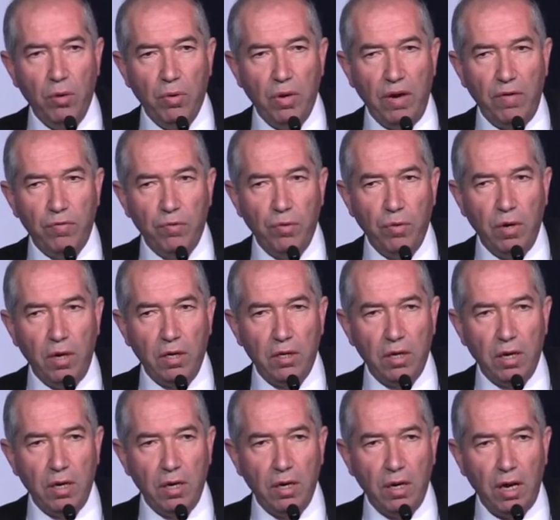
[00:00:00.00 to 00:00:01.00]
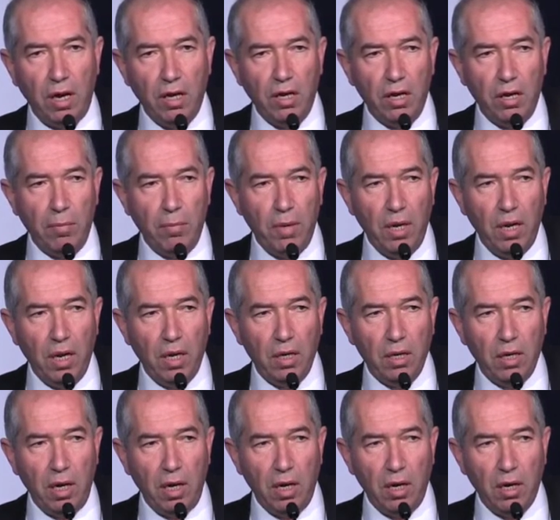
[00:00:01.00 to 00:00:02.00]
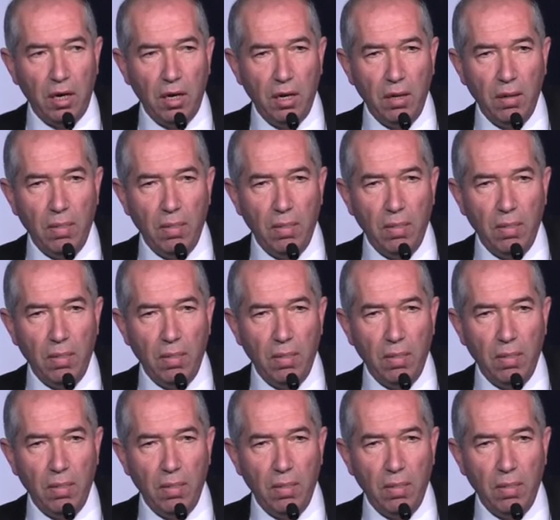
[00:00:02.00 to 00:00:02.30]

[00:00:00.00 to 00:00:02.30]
we have 290 million dollar